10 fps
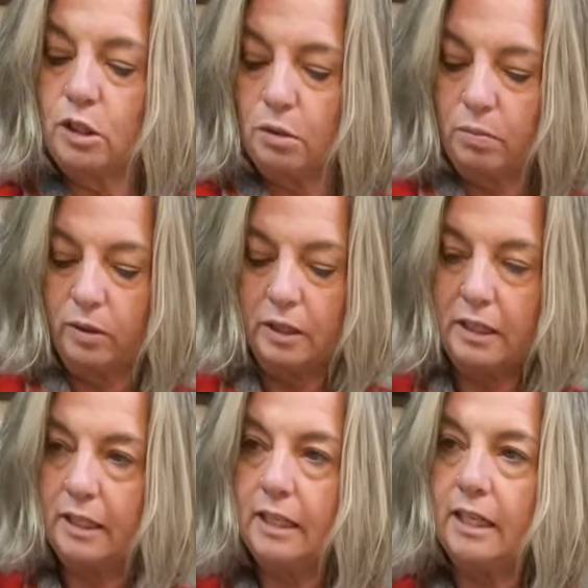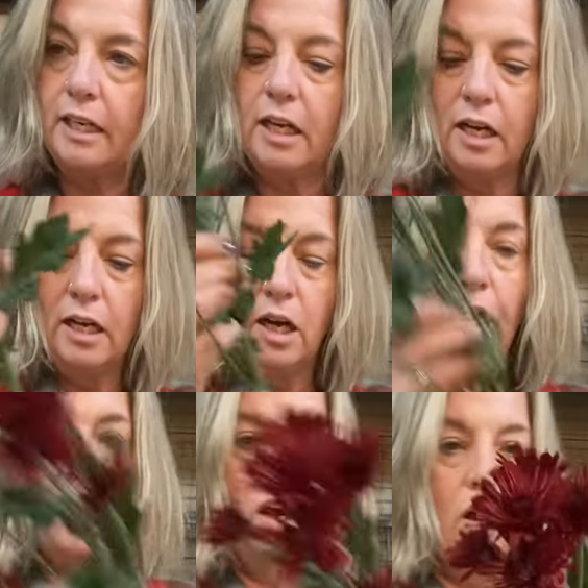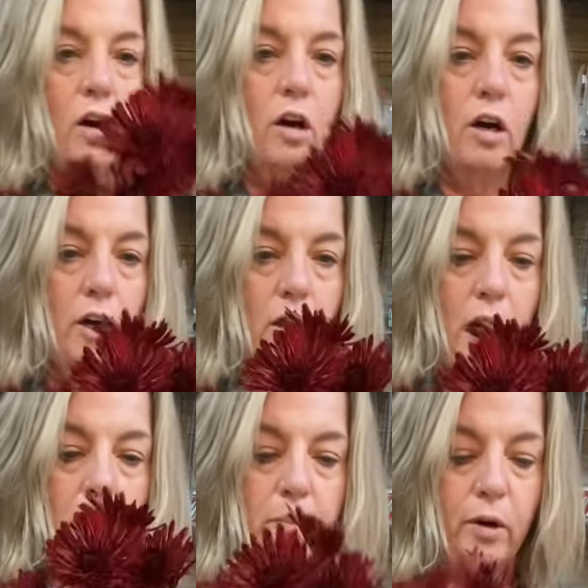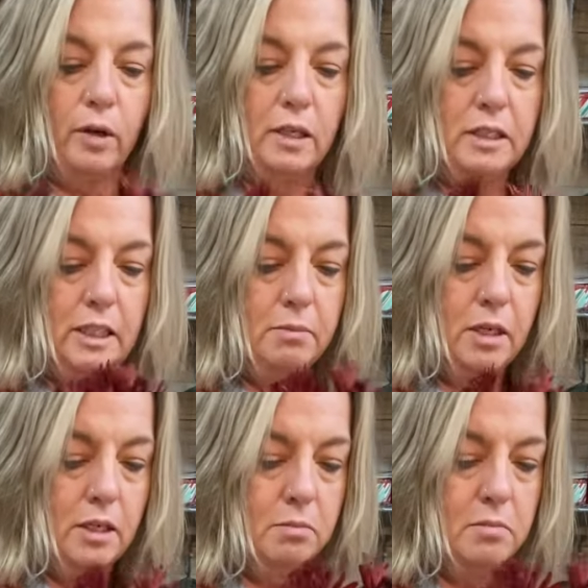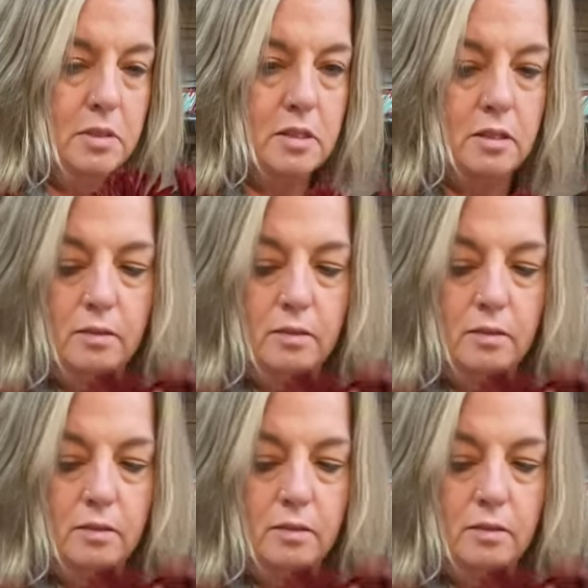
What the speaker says: to put in our burgundy mums.